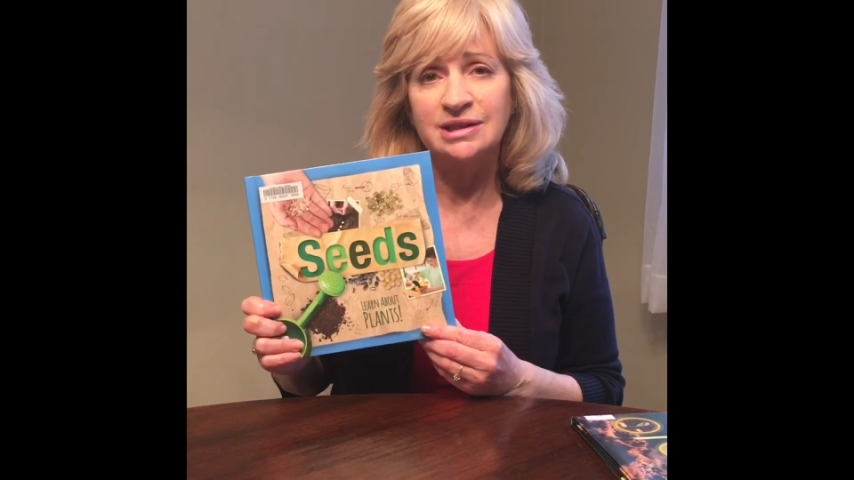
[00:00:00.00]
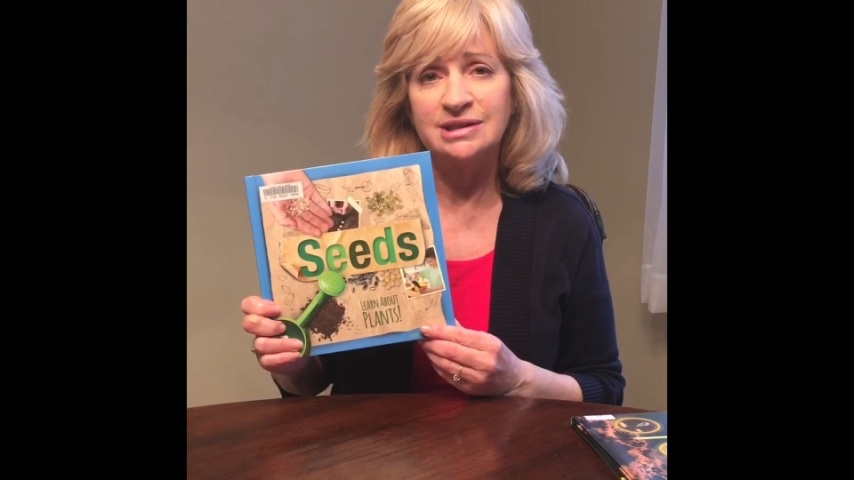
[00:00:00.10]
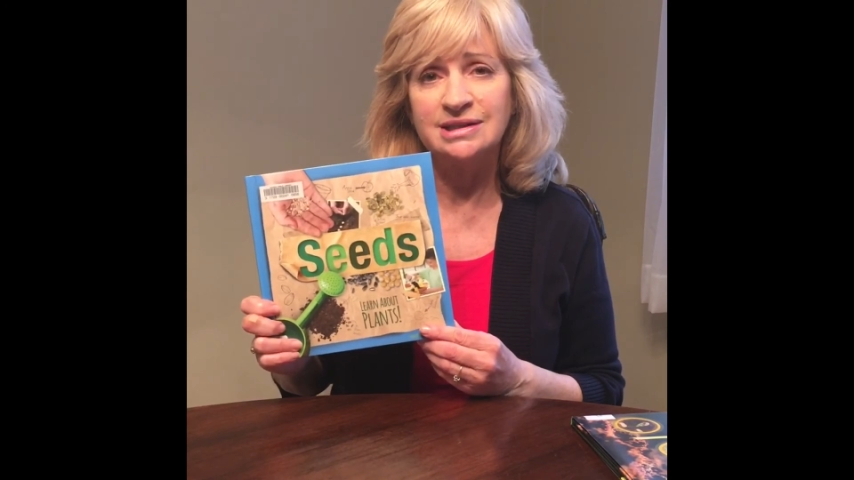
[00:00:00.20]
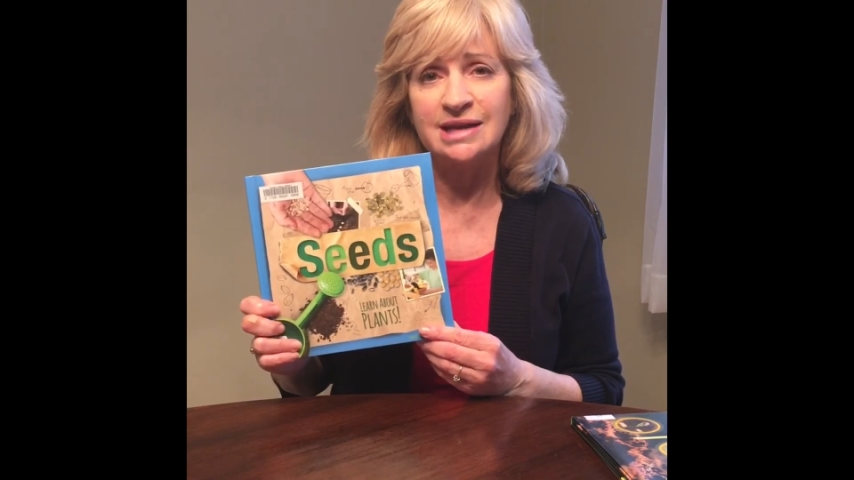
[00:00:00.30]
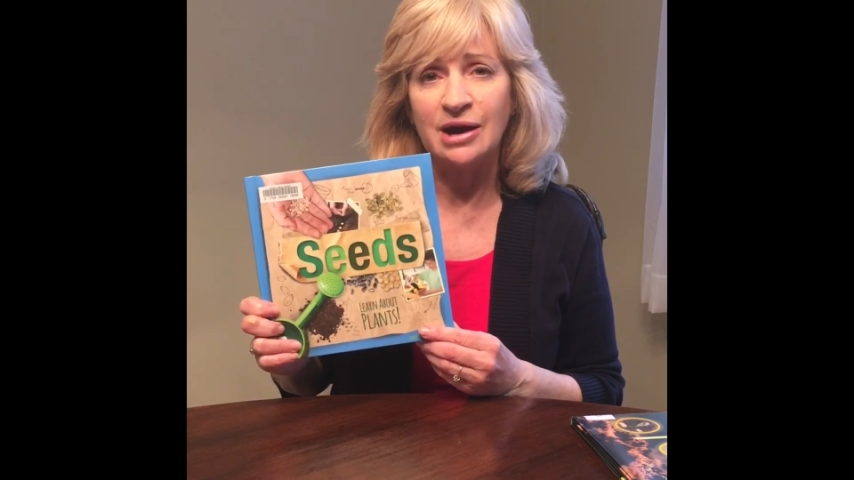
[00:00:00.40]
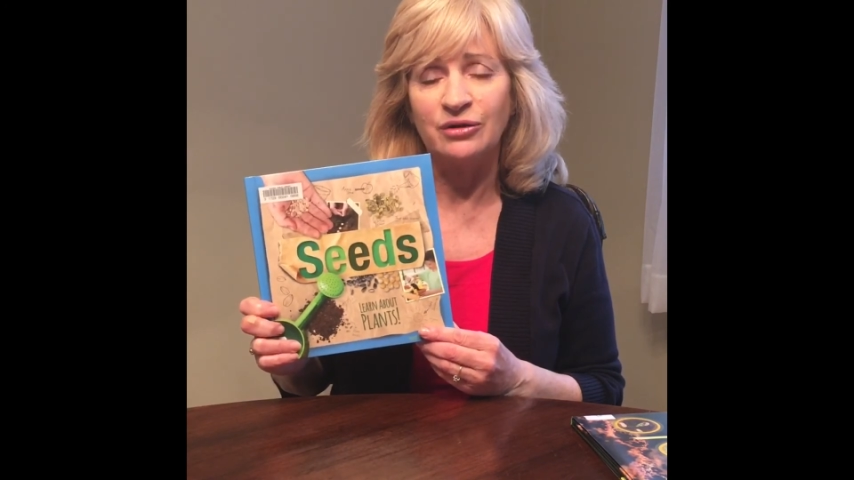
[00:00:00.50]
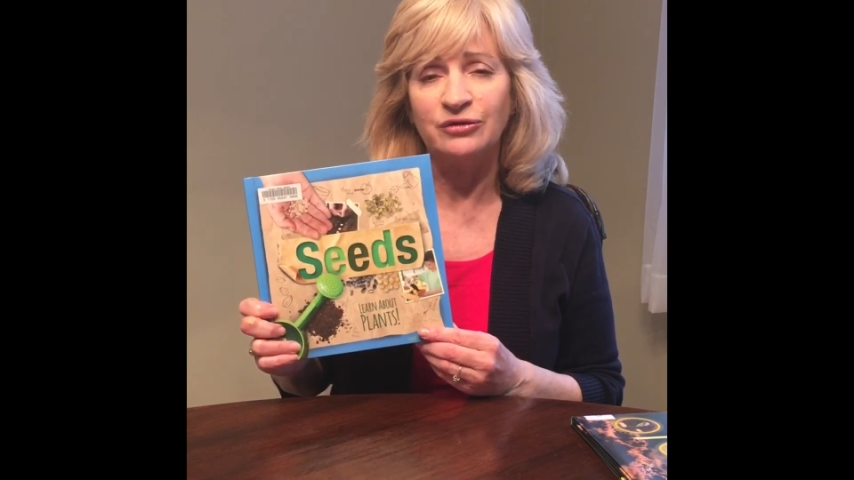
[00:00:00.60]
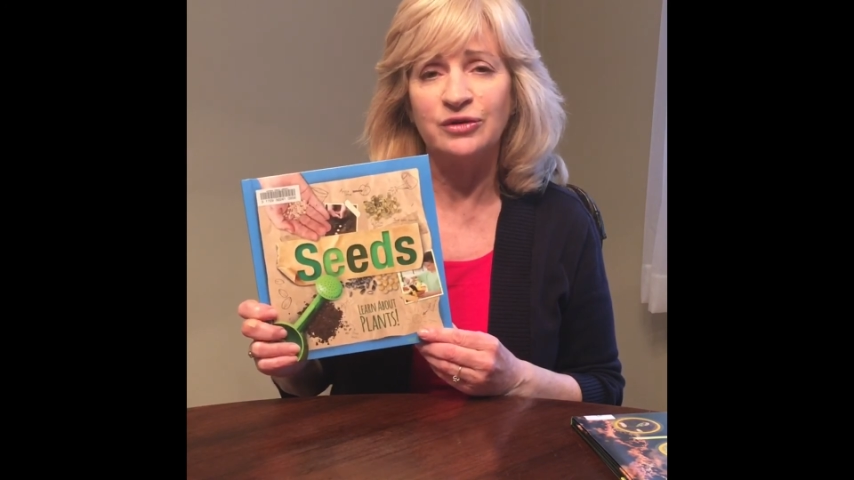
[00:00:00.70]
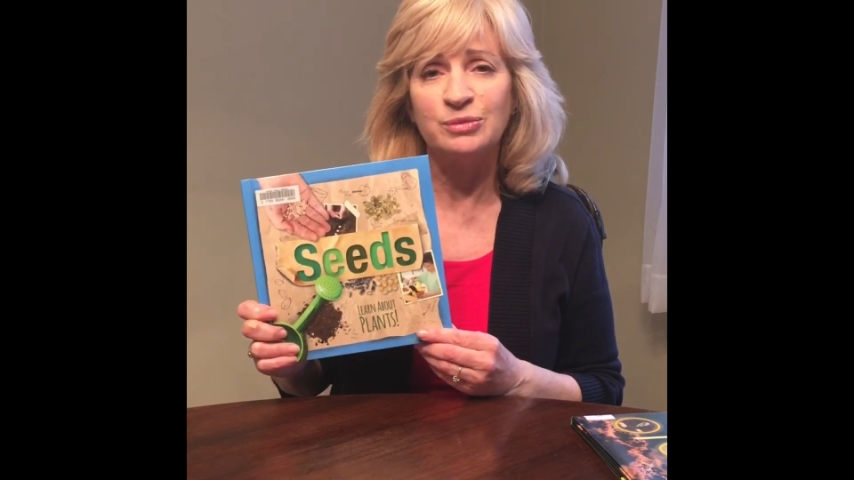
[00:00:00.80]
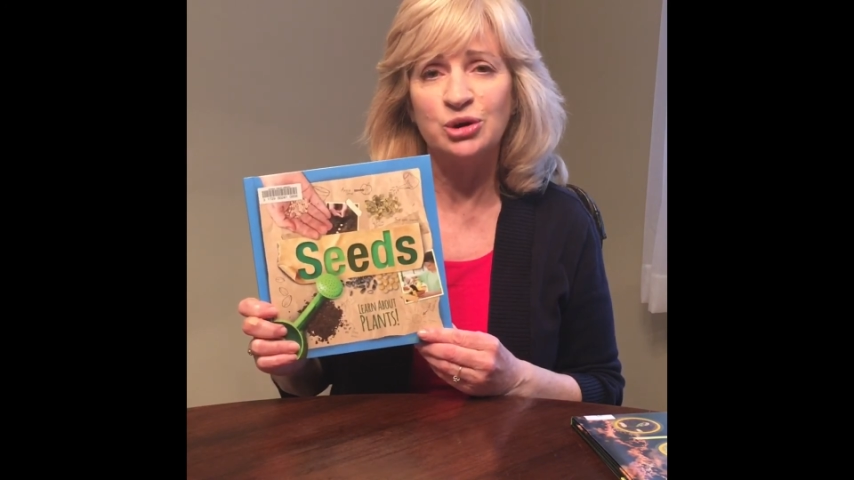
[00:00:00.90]
this out
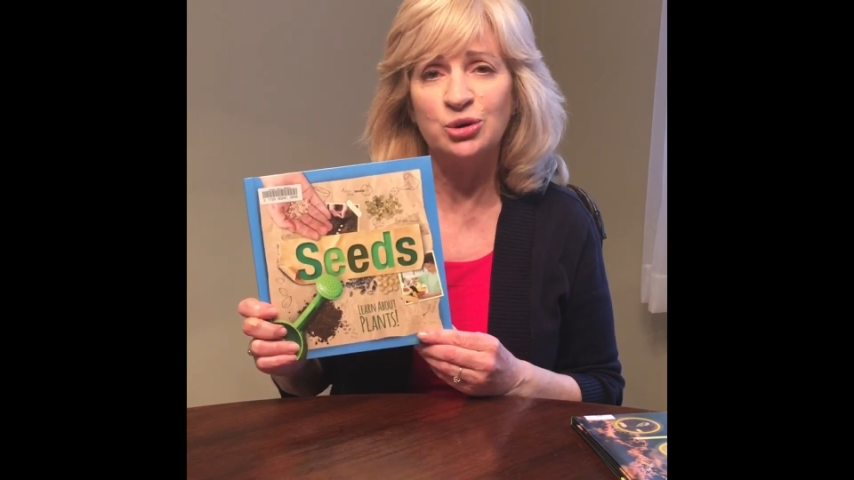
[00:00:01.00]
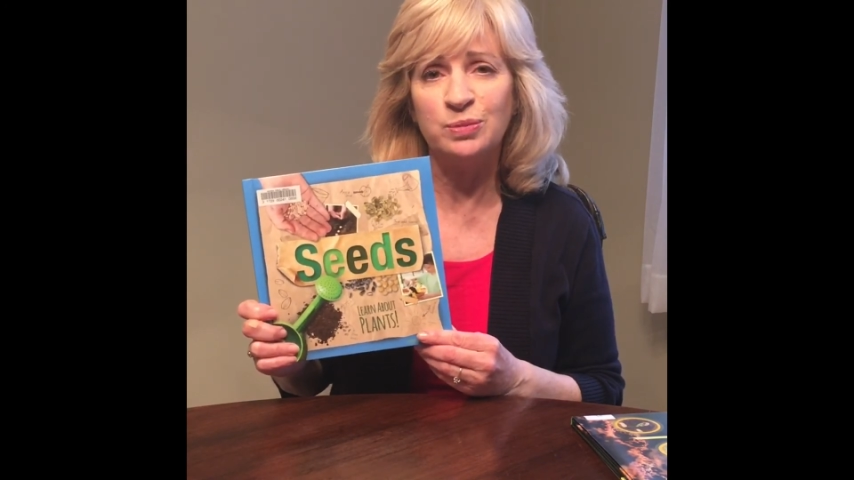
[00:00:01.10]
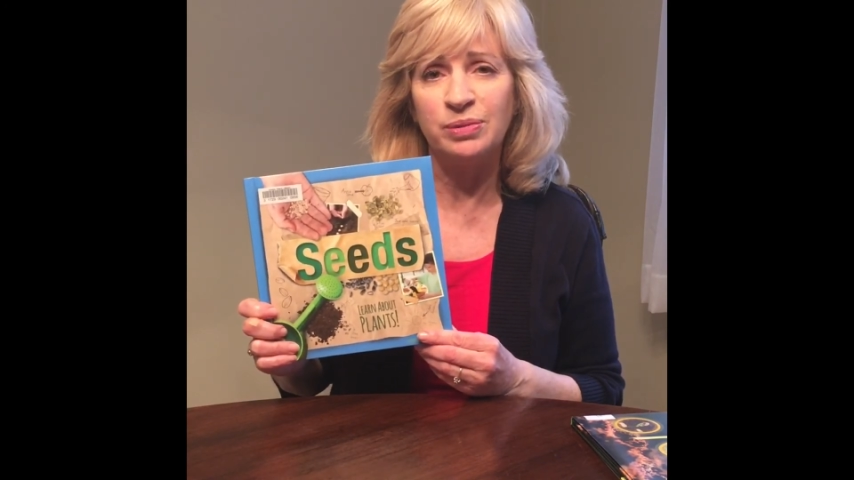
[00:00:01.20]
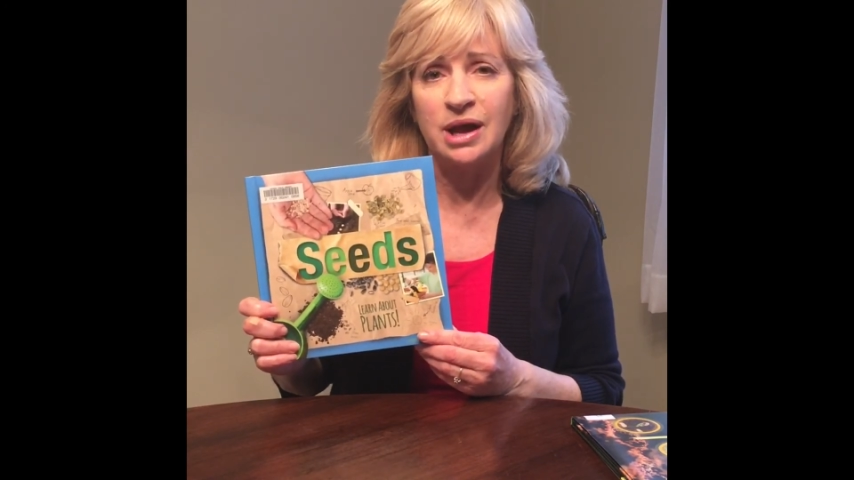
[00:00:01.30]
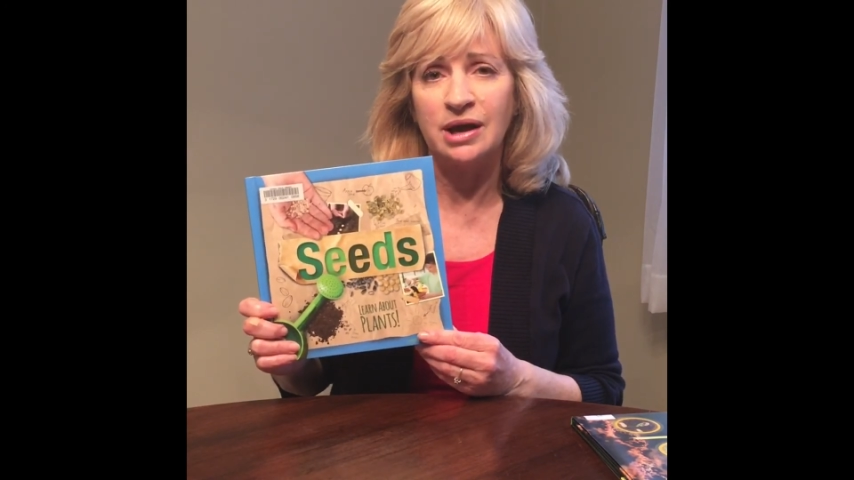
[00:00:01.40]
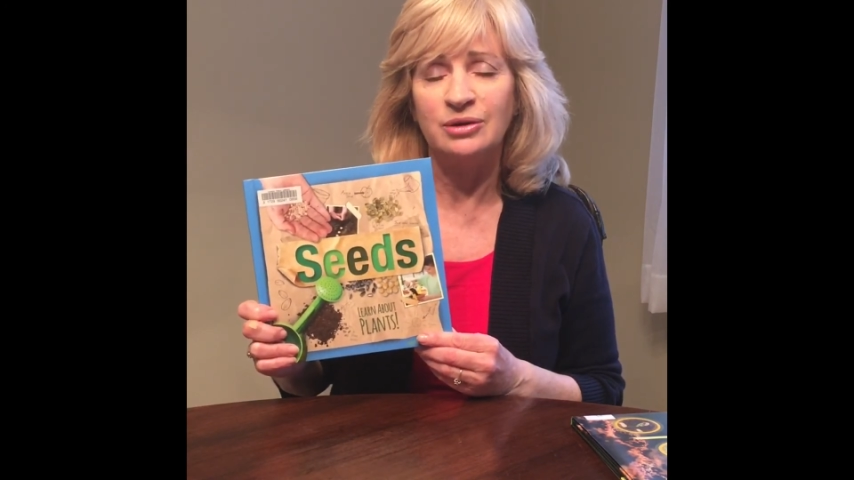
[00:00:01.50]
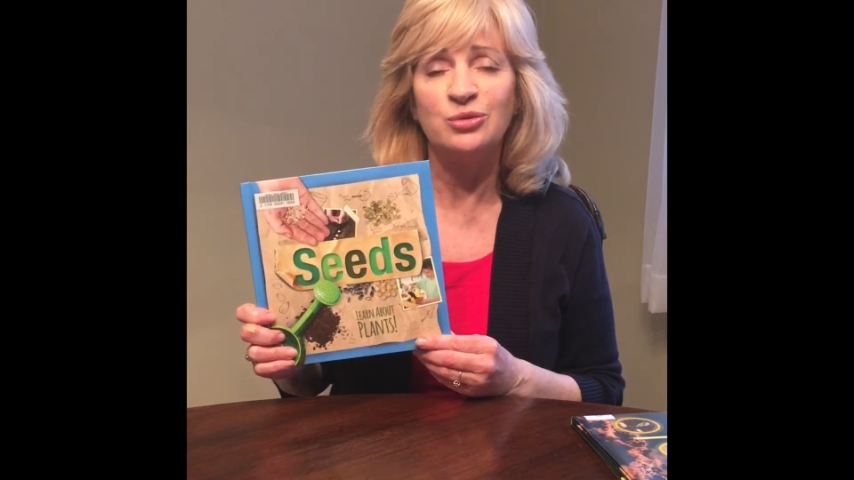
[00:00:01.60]
from Hoopla